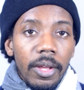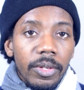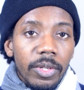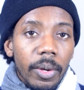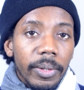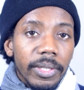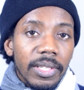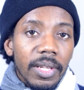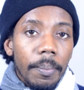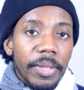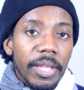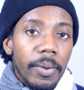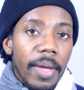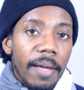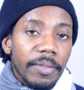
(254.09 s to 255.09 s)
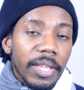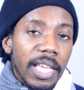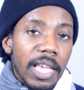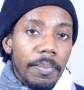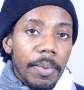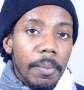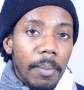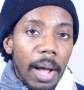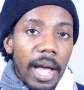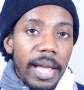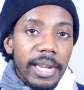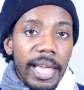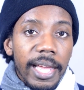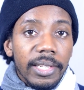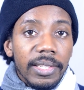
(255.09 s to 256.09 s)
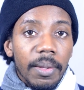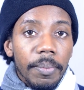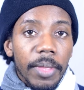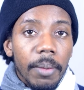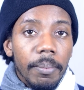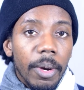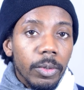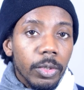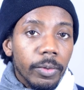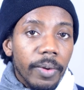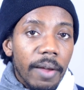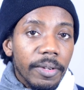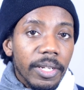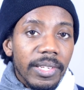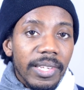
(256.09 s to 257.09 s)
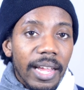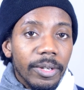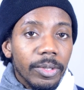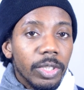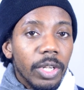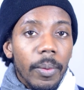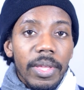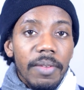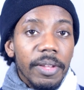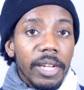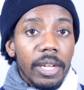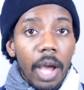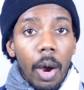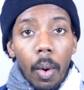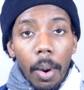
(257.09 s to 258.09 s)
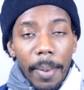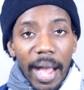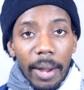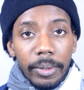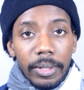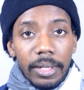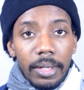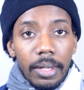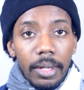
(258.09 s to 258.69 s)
So it's something you have to keep in mind, and it's something most graphic designers don't even know about.